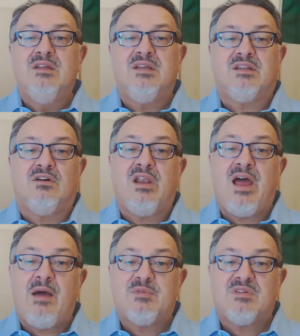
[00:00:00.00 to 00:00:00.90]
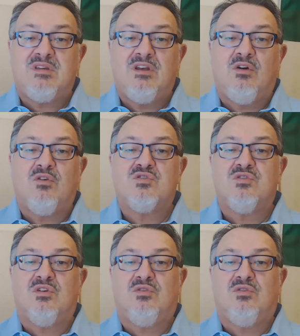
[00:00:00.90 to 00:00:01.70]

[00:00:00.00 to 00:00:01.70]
that collapsed in August